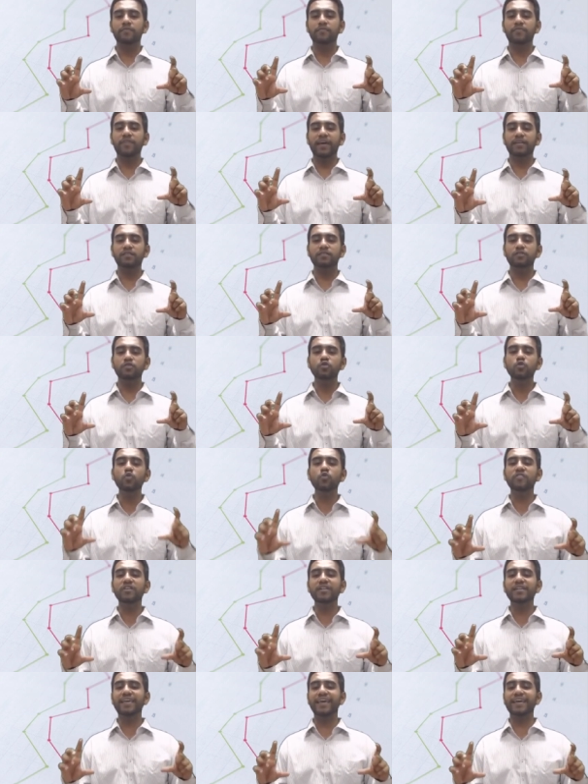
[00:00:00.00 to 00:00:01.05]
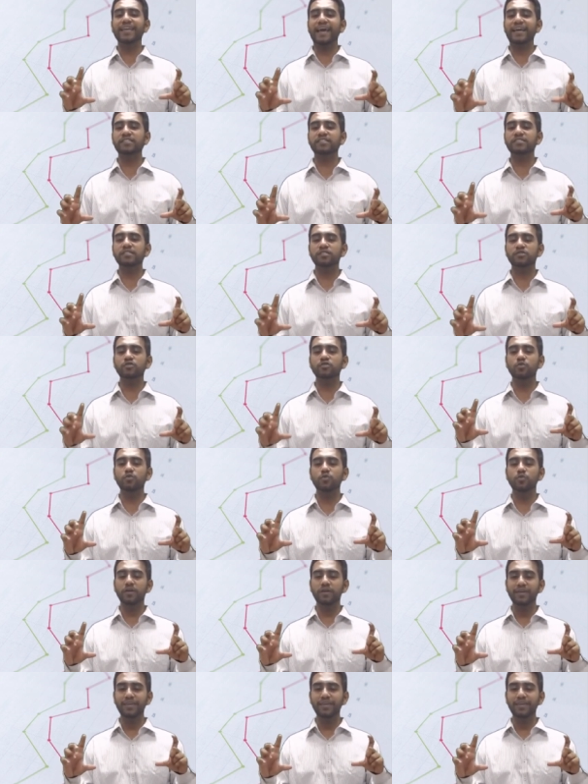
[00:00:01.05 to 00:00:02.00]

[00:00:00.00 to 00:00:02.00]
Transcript: that you will gain access to